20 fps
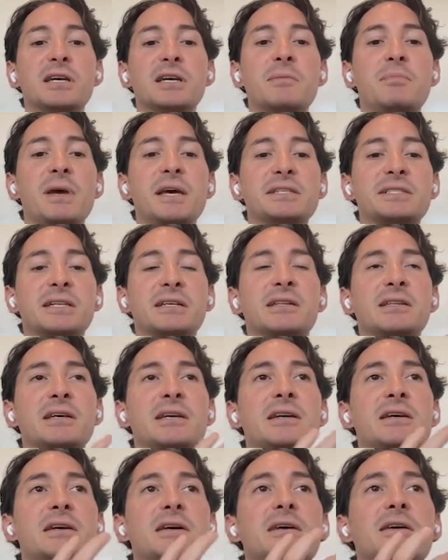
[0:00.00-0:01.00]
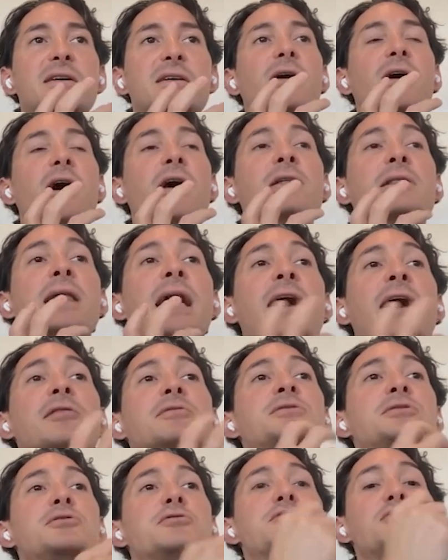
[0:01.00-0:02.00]
It basically
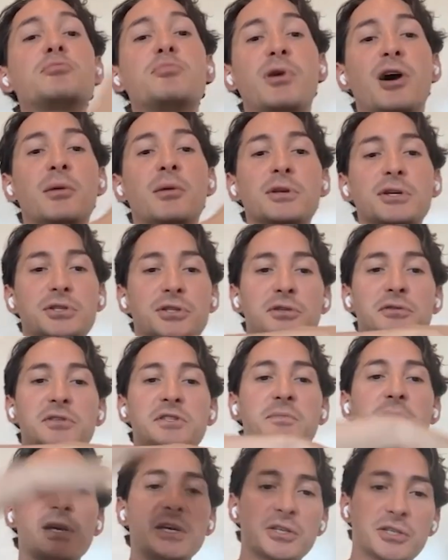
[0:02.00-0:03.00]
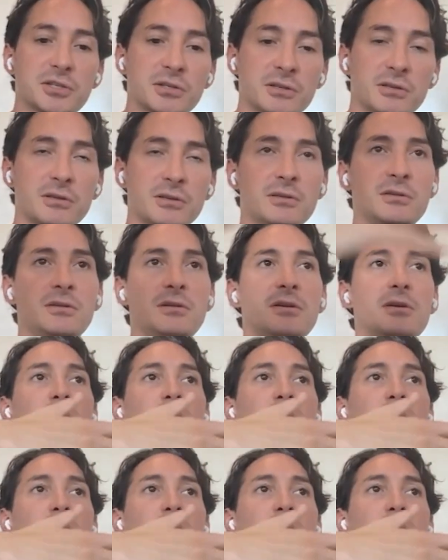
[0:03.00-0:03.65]
allows you to publish to Spatial